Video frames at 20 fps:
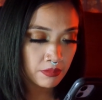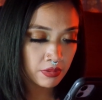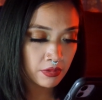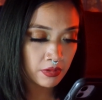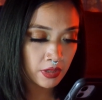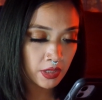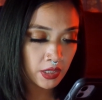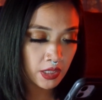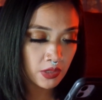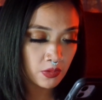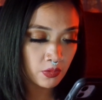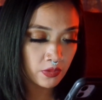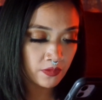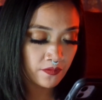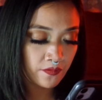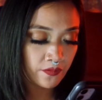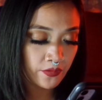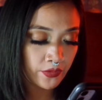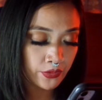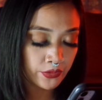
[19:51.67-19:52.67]
playing with
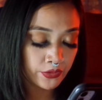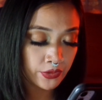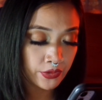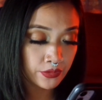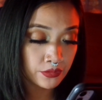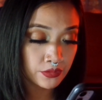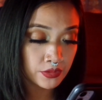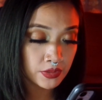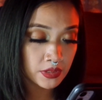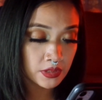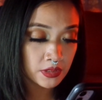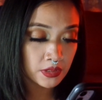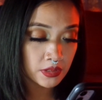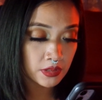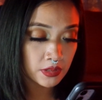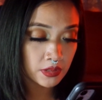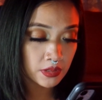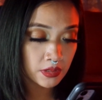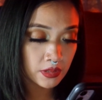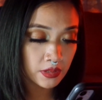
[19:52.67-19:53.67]
photos
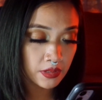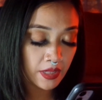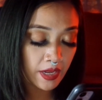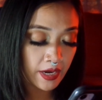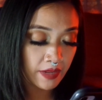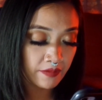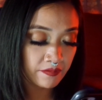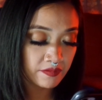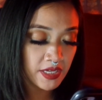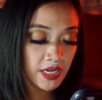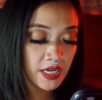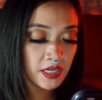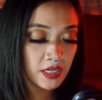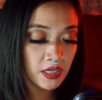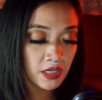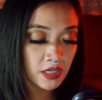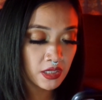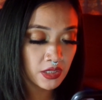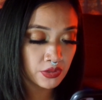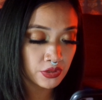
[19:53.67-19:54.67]
that I've
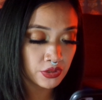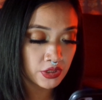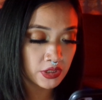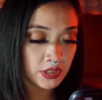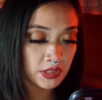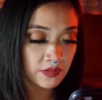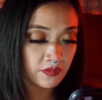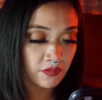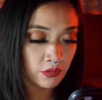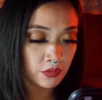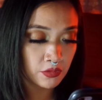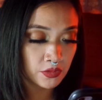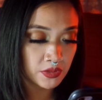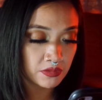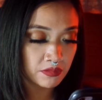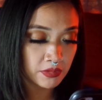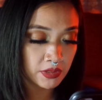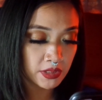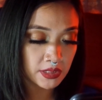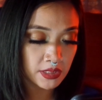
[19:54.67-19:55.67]
taken or just photos of
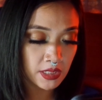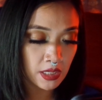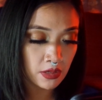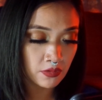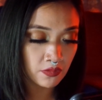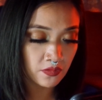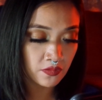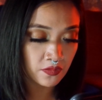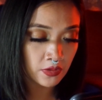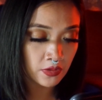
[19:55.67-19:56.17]
myself.